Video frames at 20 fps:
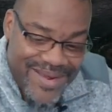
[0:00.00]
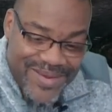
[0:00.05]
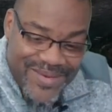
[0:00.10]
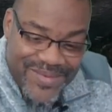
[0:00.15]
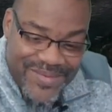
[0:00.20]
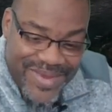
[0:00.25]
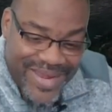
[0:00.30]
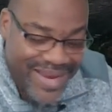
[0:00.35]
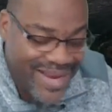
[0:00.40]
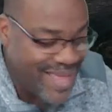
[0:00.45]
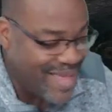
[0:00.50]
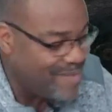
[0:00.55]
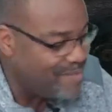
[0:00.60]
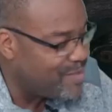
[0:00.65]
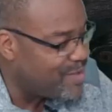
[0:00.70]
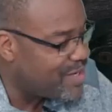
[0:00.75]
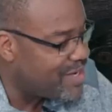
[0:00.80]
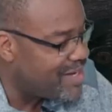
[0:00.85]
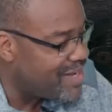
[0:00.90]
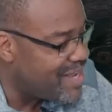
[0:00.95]
man,
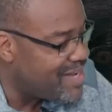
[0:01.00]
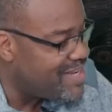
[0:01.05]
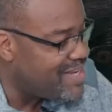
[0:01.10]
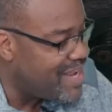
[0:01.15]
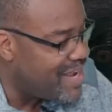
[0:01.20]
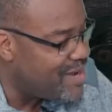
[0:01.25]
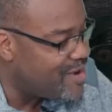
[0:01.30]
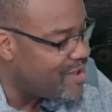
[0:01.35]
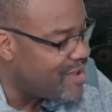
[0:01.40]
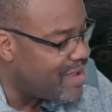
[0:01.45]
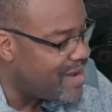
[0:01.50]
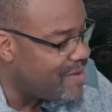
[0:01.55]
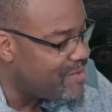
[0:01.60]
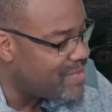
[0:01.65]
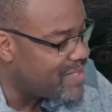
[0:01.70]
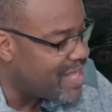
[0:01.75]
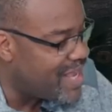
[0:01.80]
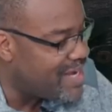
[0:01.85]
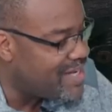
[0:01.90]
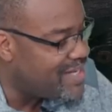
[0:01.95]
I'm looking at Dayon. I
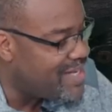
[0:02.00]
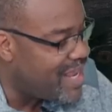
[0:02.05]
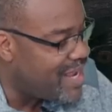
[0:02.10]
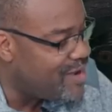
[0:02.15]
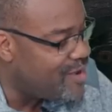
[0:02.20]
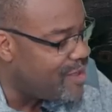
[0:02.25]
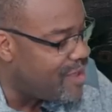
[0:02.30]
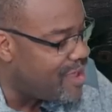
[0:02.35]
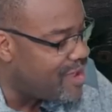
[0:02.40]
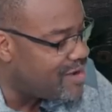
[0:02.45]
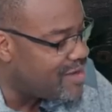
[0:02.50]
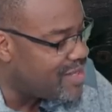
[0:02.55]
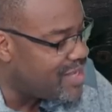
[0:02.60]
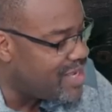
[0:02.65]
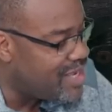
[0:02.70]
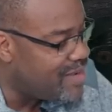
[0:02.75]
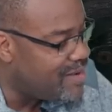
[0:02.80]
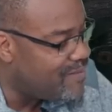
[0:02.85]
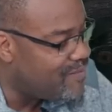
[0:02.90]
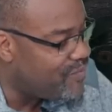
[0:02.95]
was like, Dayon
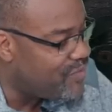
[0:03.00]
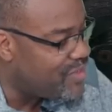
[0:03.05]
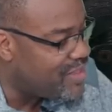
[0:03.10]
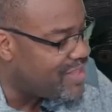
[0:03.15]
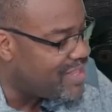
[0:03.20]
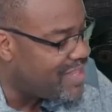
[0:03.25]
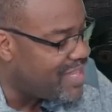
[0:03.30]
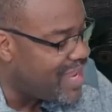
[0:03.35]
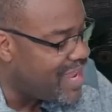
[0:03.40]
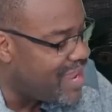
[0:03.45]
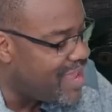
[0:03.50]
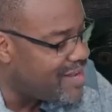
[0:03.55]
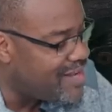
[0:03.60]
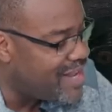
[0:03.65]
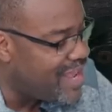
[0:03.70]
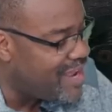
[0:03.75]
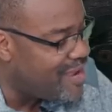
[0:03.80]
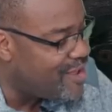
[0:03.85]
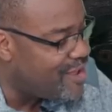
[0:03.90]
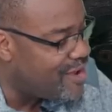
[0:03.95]
Lee, oh. Day,
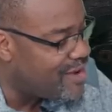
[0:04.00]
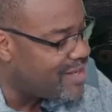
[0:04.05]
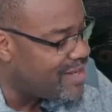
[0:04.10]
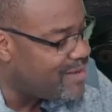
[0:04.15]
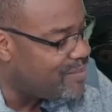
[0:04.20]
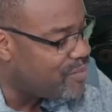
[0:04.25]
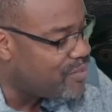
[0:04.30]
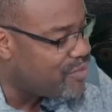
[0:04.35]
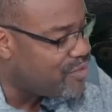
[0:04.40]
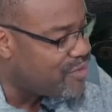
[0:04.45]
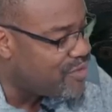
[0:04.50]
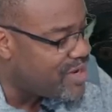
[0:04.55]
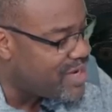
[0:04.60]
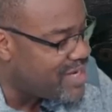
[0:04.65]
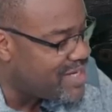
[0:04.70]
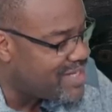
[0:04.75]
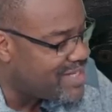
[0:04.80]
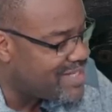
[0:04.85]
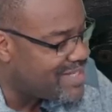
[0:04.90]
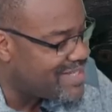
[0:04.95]
Dayon Lee
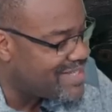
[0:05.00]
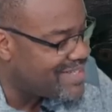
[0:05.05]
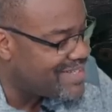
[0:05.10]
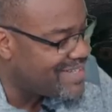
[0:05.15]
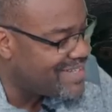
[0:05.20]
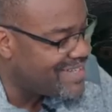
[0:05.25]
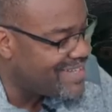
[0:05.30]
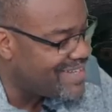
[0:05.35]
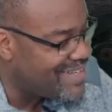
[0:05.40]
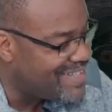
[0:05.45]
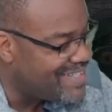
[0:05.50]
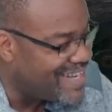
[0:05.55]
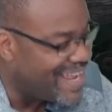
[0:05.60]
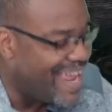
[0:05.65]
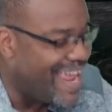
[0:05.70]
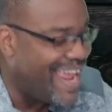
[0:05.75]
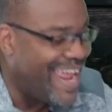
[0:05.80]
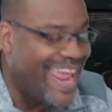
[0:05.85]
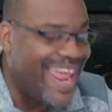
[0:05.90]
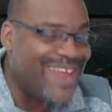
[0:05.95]
Priest. A-Aaron?
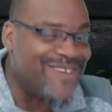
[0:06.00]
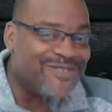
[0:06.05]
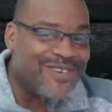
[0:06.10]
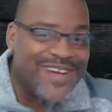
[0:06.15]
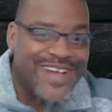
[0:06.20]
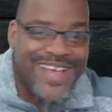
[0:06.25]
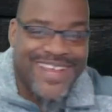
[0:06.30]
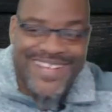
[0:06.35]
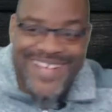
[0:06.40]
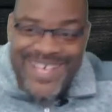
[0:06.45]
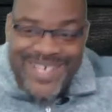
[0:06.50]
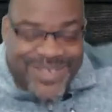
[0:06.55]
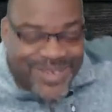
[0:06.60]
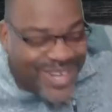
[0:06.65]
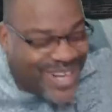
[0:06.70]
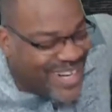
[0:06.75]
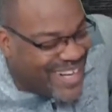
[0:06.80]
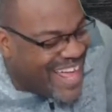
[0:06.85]
A-Aaron, that's what